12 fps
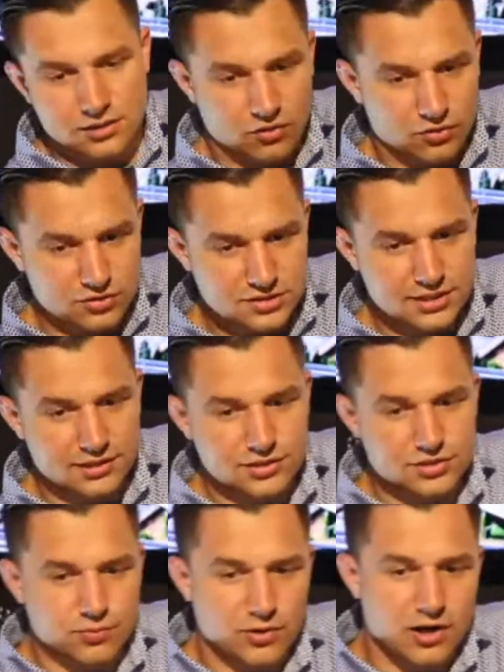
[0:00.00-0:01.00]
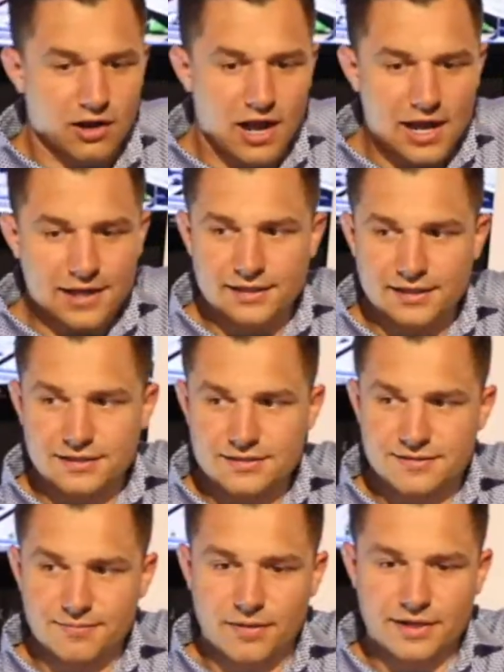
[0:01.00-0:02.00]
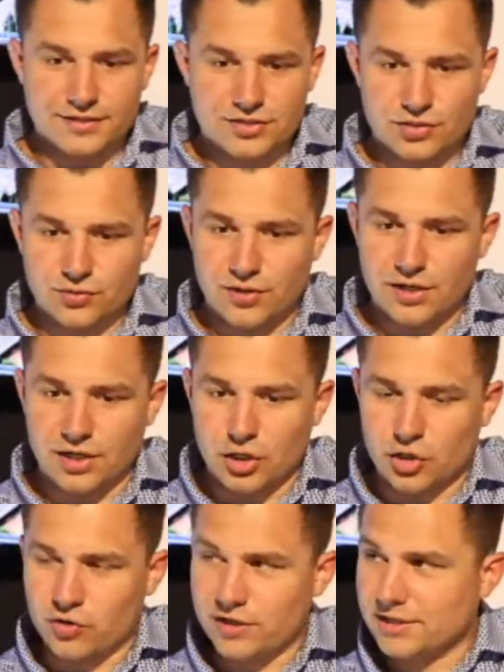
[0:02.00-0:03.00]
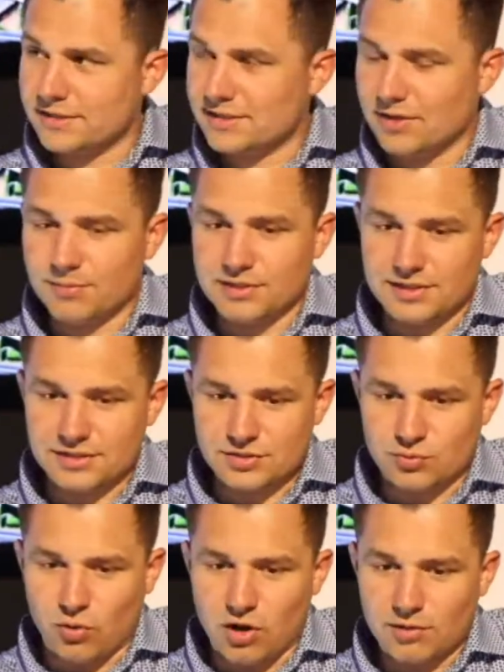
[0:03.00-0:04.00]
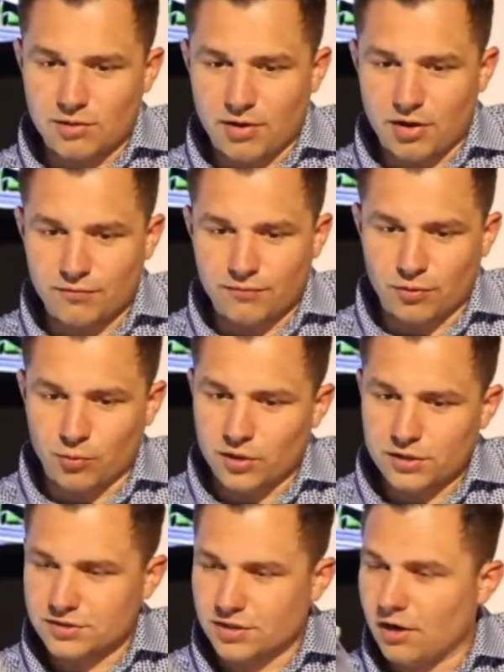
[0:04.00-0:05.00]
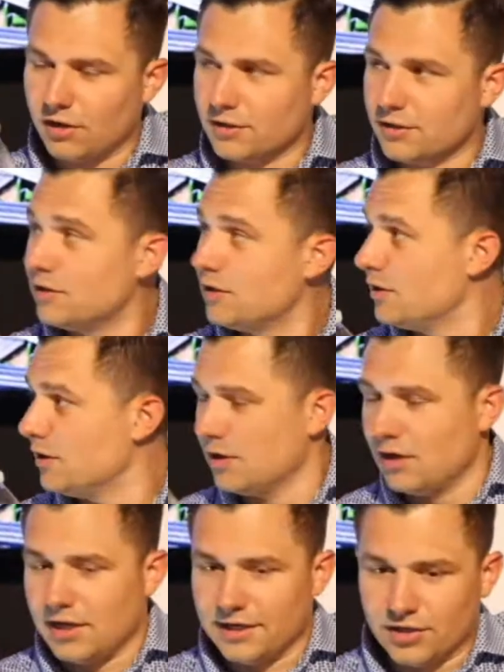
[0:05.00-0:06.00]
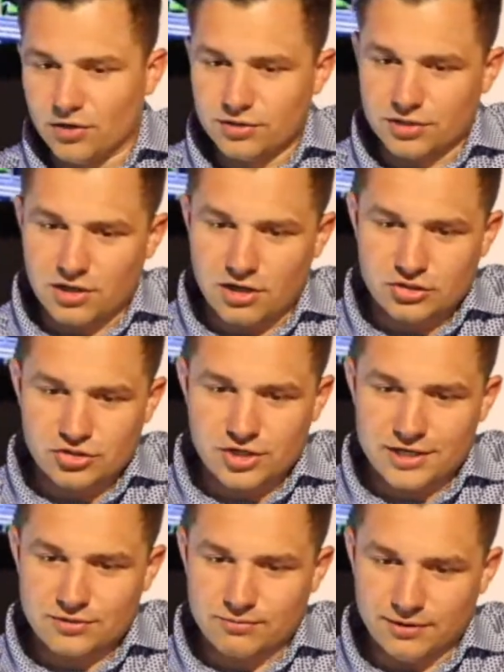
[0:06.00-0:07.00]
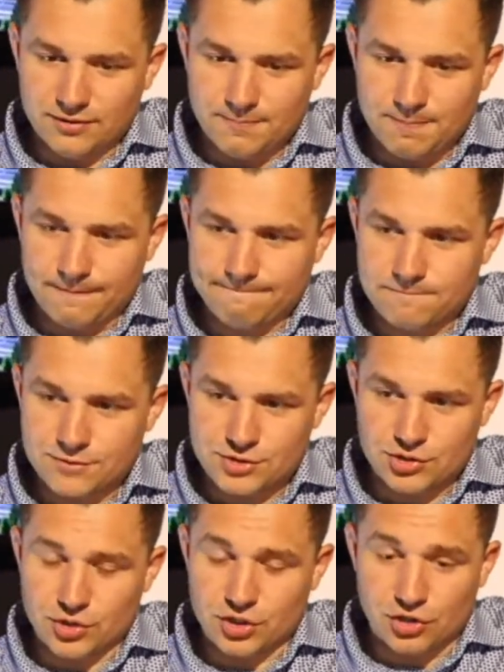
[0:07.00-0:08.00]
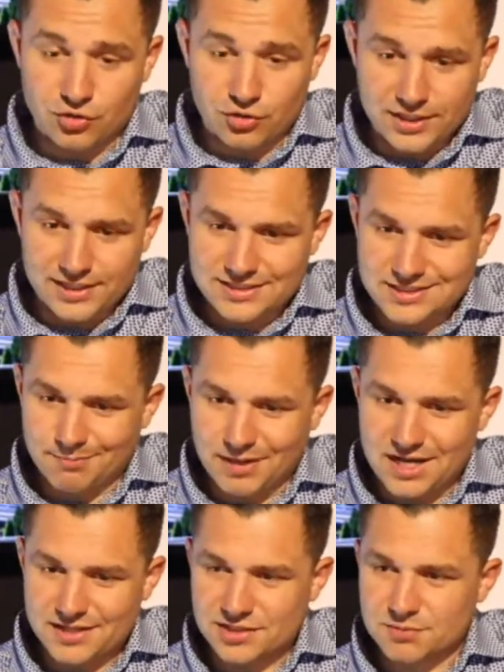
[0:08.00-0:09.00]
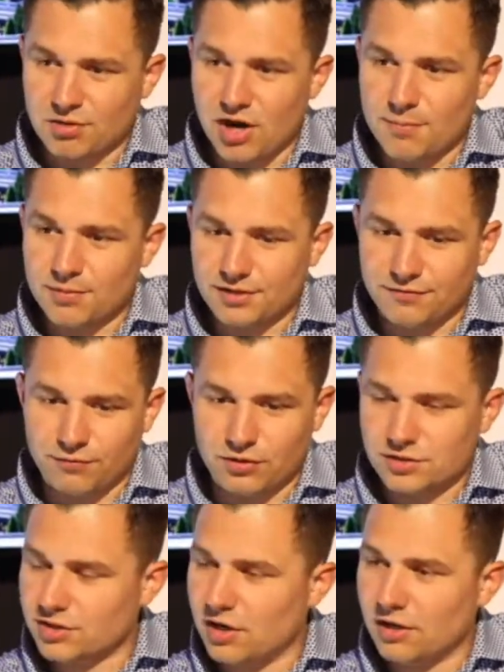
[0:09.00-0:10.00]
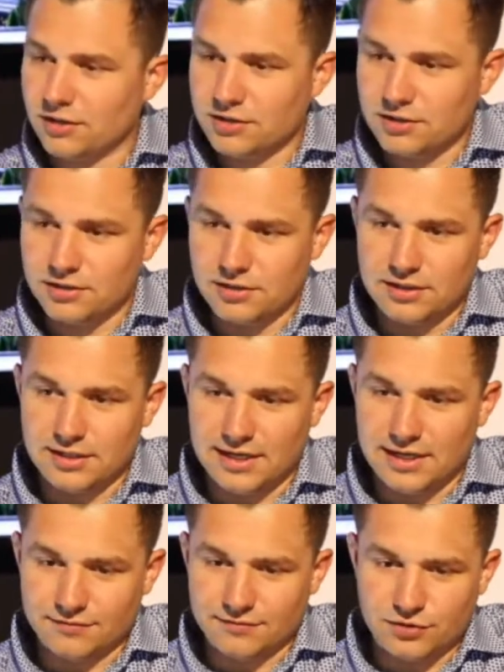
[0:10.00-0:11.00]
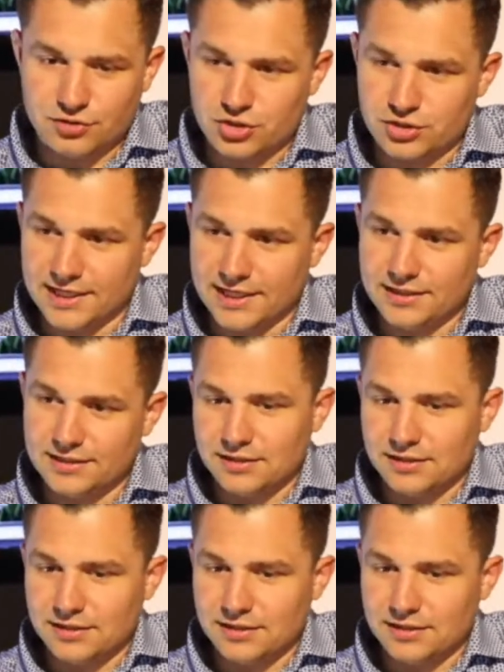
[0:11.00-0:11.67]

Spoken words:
wholesaling is where I get somebody to agree to sell me this water bottle for $1. I go under contract with them to agree to buy this property for $1 at a future date.